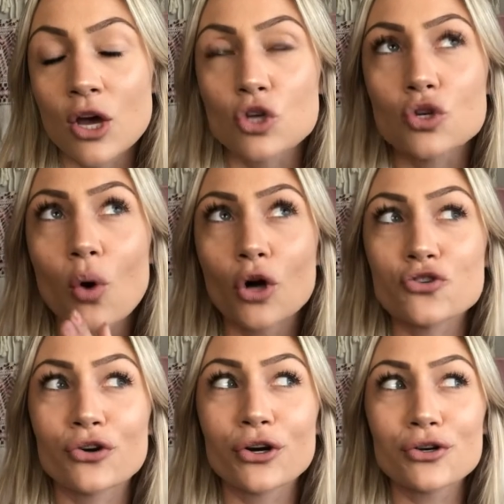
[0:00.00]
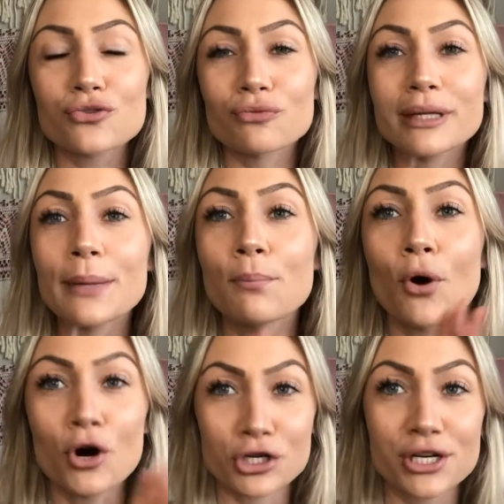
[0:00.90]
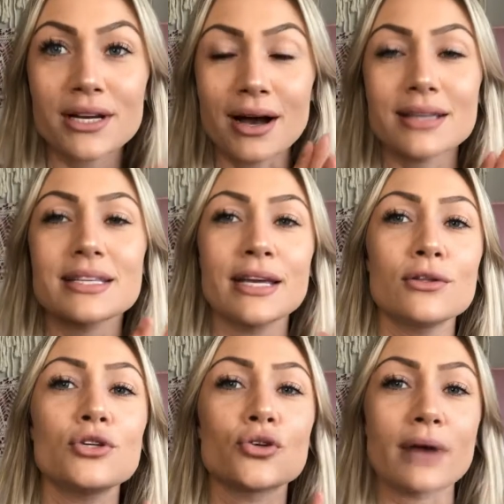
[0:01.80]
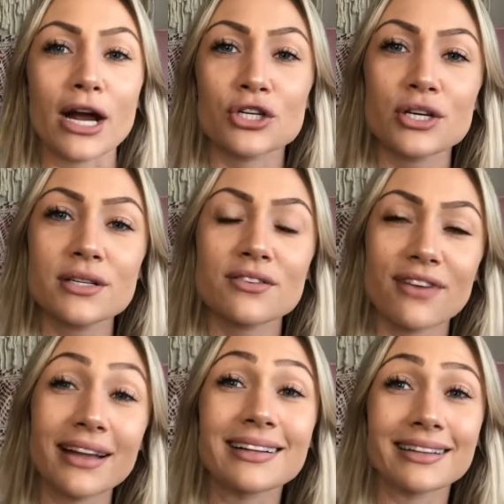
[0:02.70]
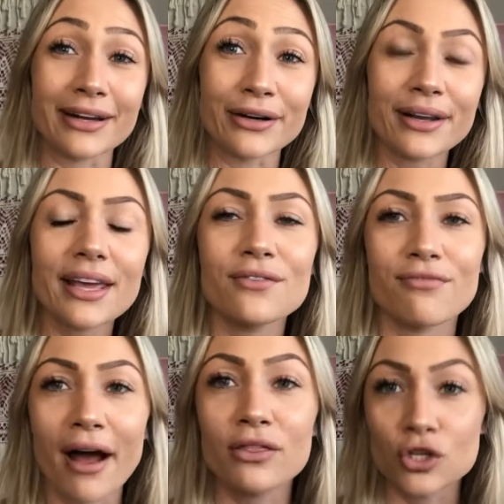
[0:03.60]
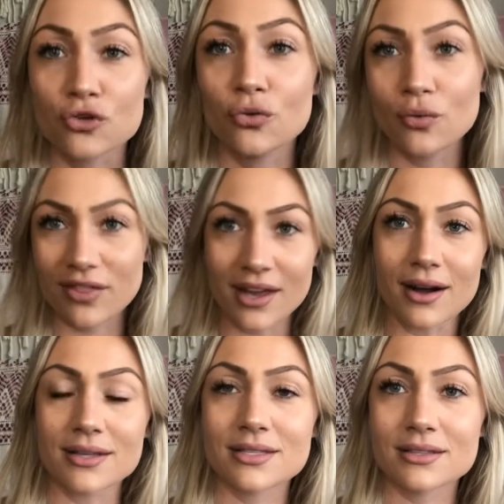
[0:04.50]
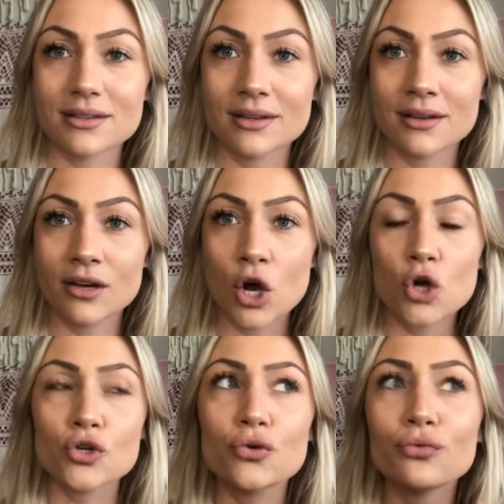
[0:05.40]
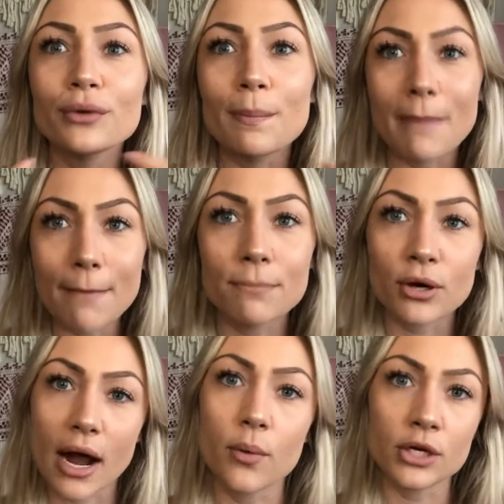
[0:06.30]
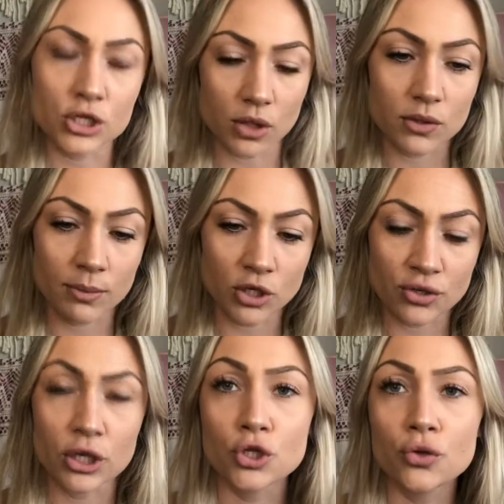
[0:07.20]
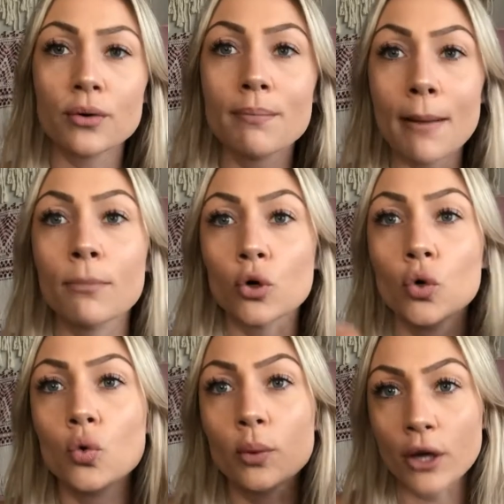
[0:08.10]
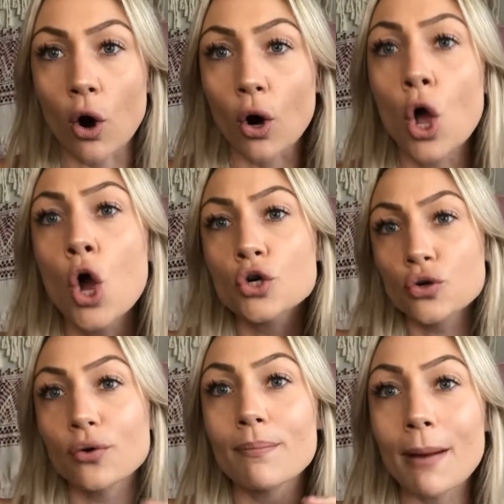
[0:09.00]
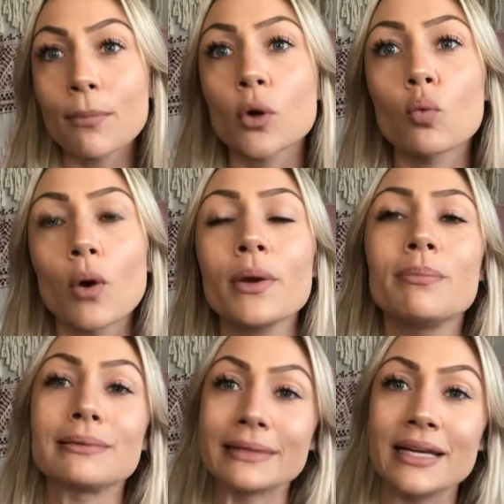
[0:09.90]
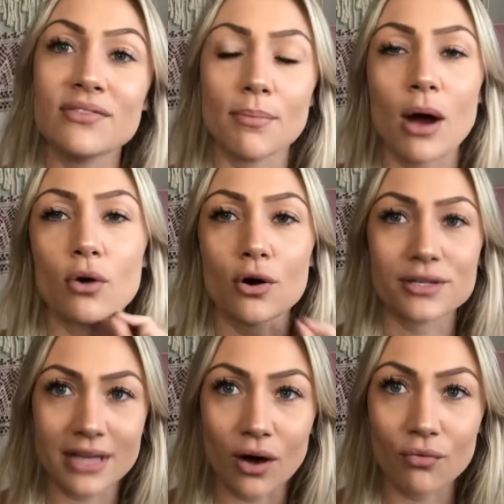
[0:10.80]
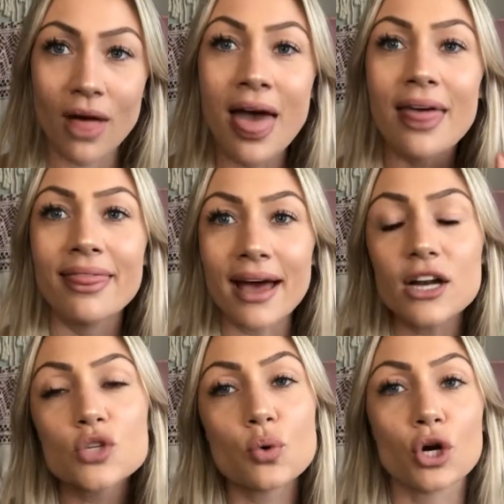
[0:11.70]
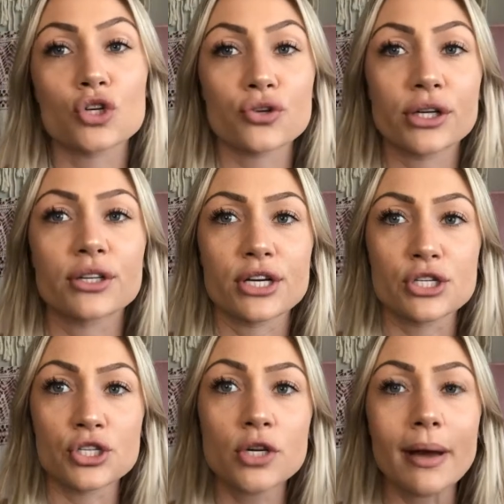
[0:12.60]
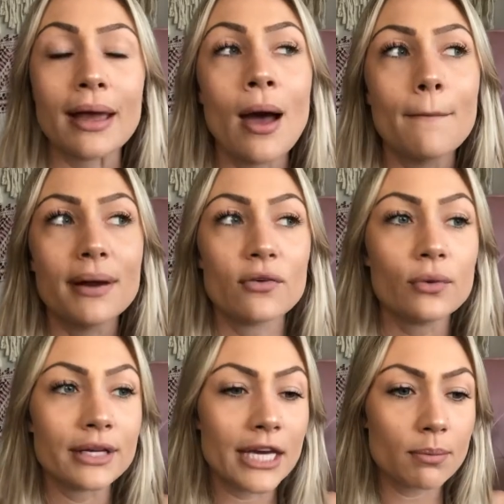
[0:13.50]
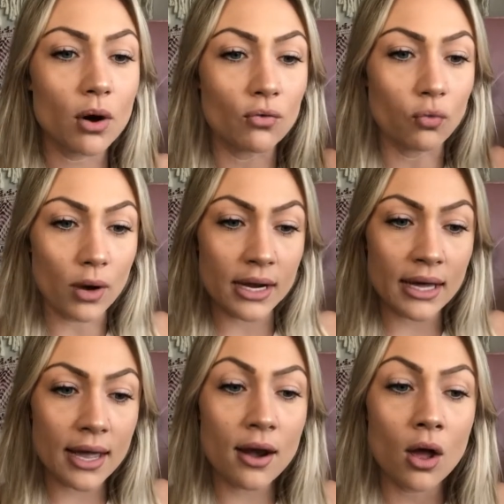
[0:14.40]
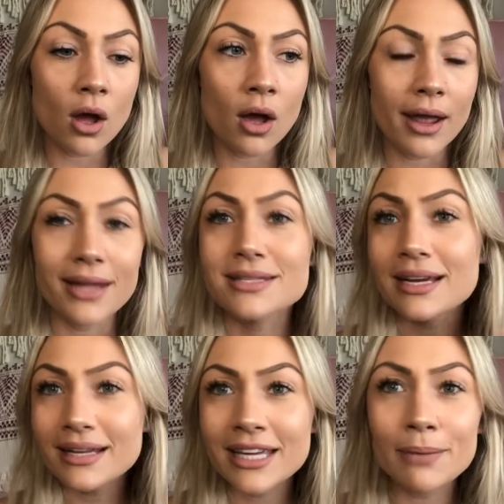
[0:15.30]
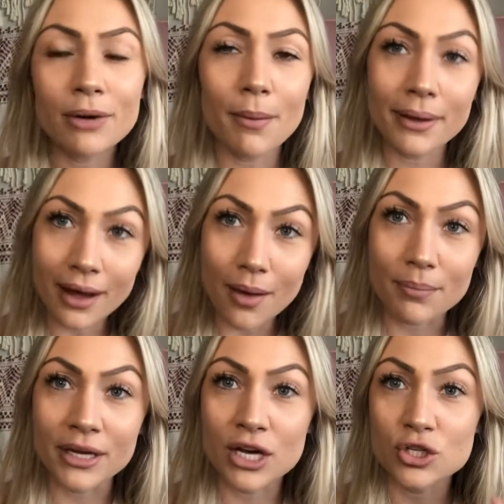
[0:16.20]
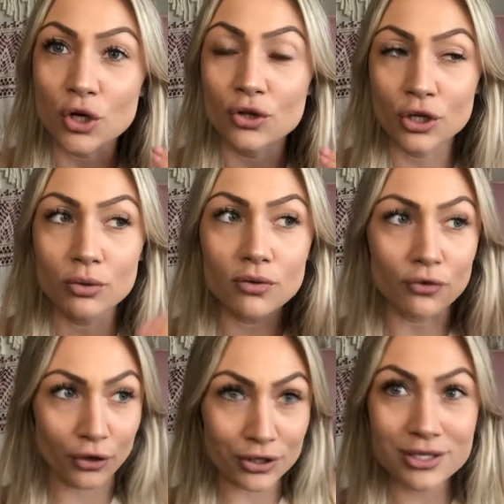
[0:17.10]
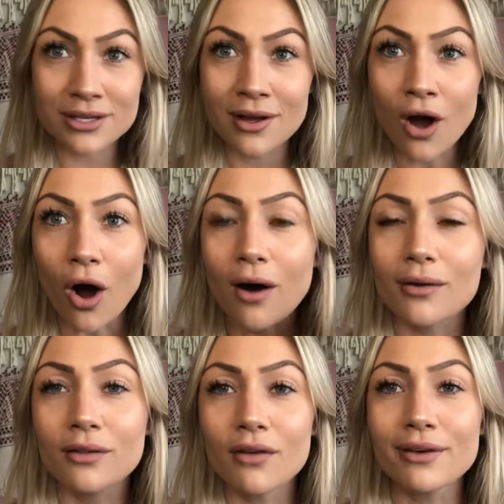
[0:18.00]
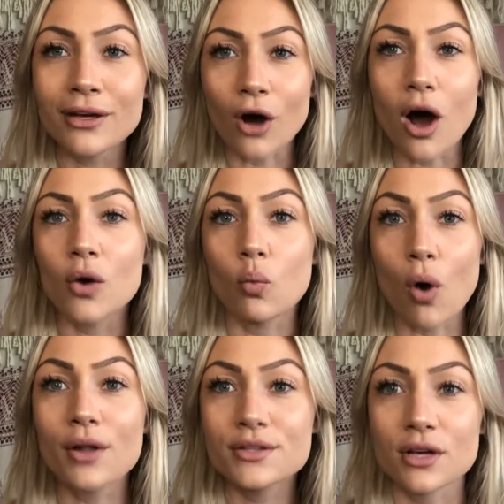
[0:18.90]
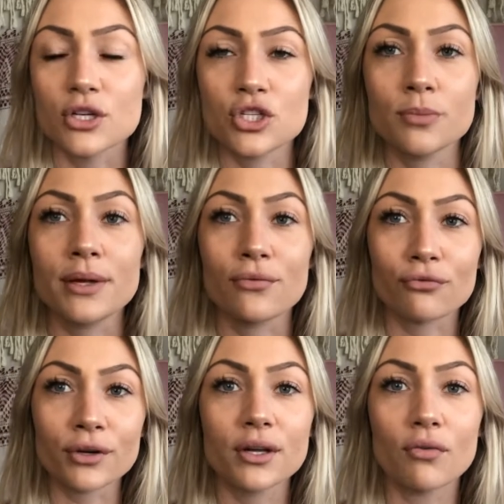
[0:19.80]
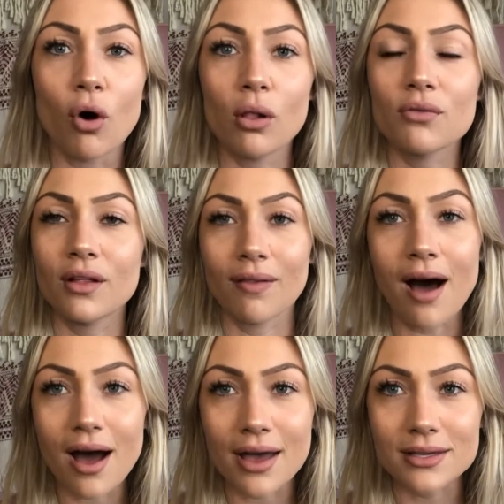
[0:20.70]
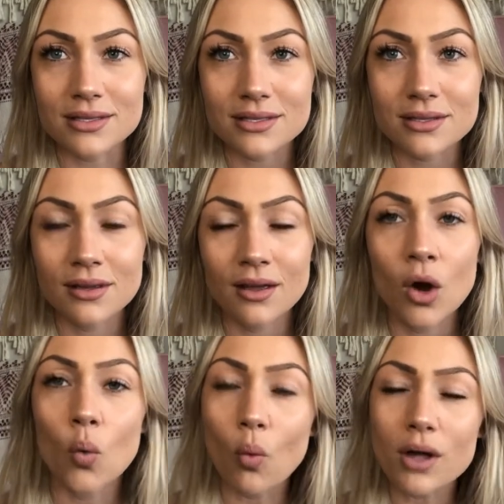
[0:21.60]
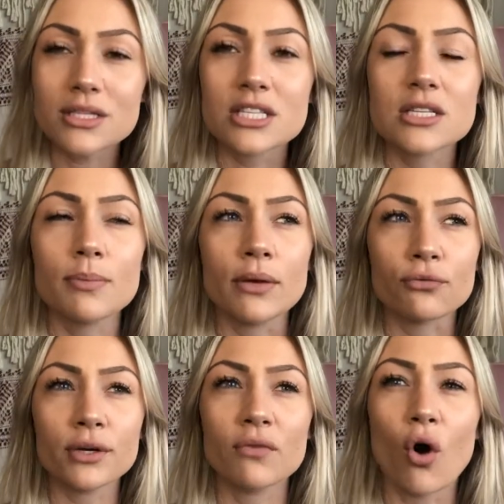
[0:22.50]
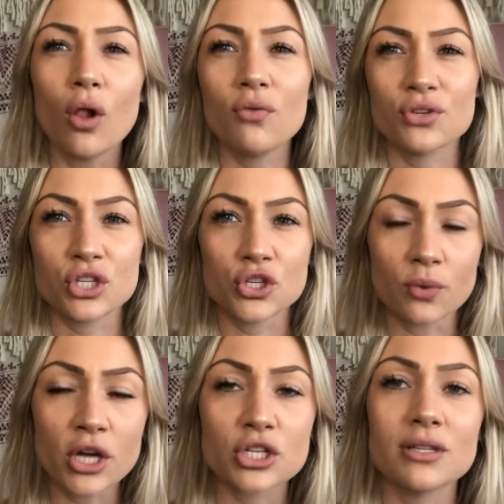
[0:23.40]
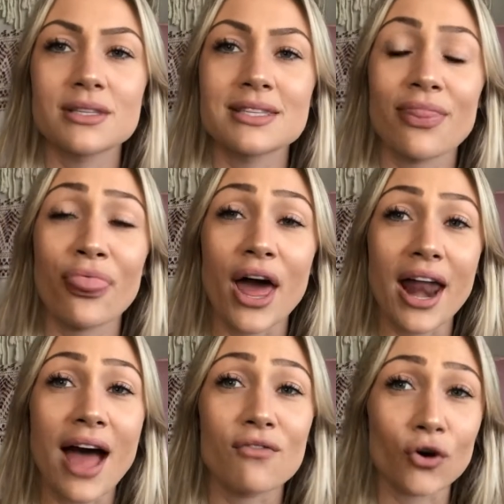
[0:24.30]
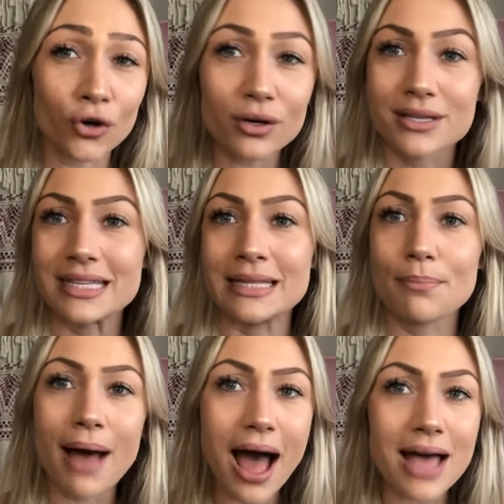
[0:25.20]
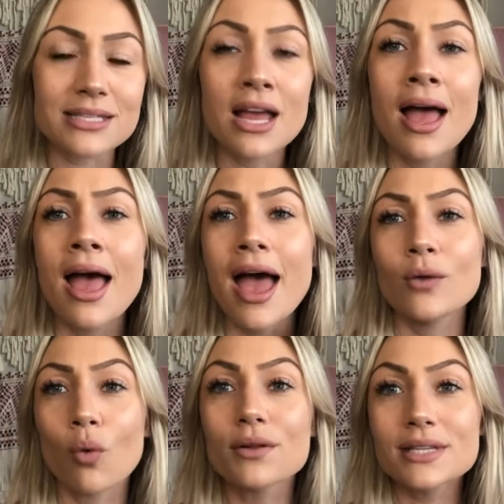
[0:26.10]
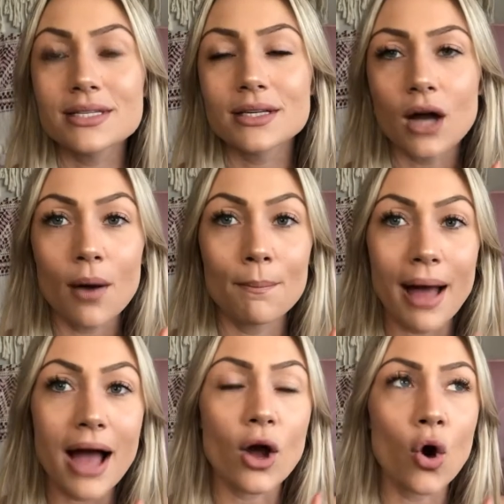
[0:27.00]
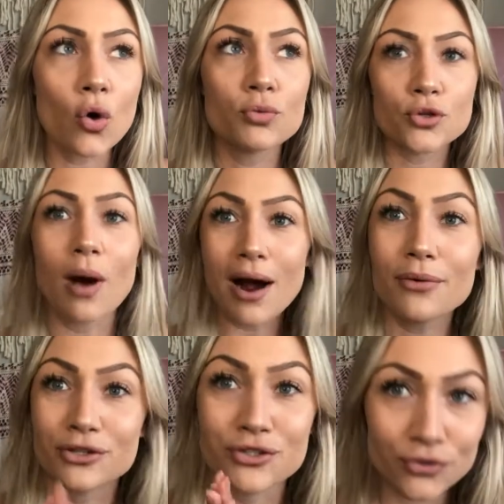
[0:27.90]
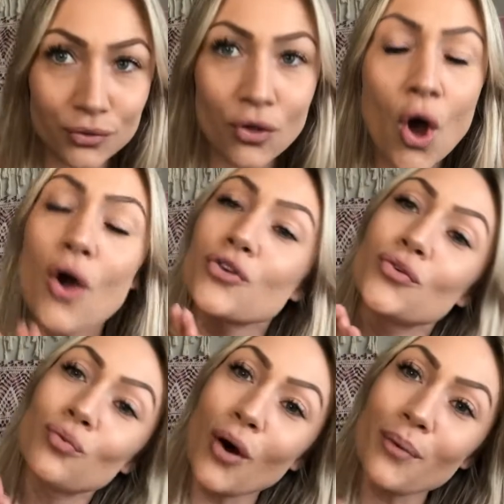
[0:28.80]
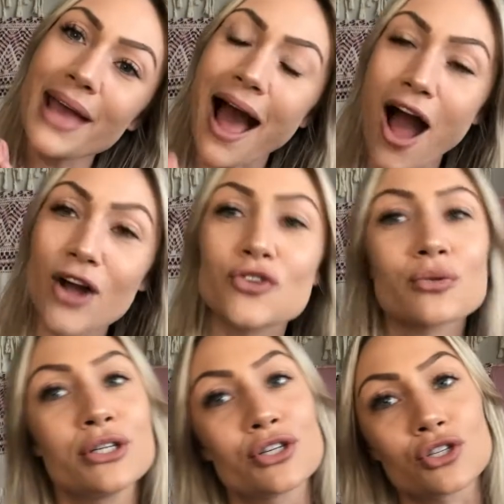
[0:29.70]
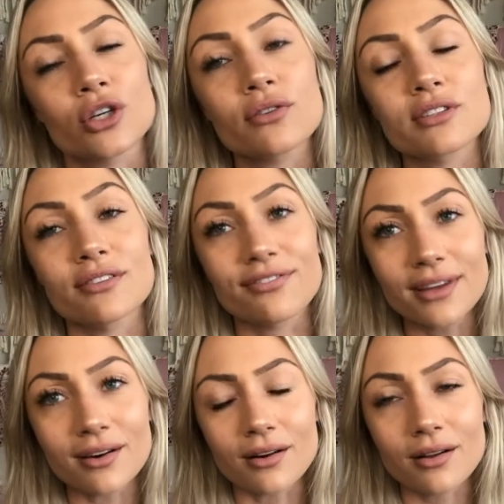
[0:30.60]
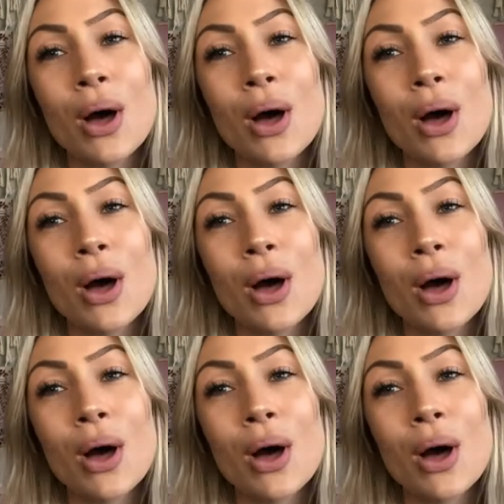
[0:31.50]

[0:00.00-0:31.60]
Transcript: So our trigger is really pushing us in the direction to find clarity and find the truth within us. To remember how we deserve to be treated, to remember who we are, to remember what we believe about ourselves. That is what our trigger is doing. But if we keep avoiding it, it's going to keep coming up because the universe, our loving God, wants us to be free of all of the lies, wants us to be free of all of the situations that have hurt us in the past, and wants us to come back home to our truth, to what we actually deserve to feel.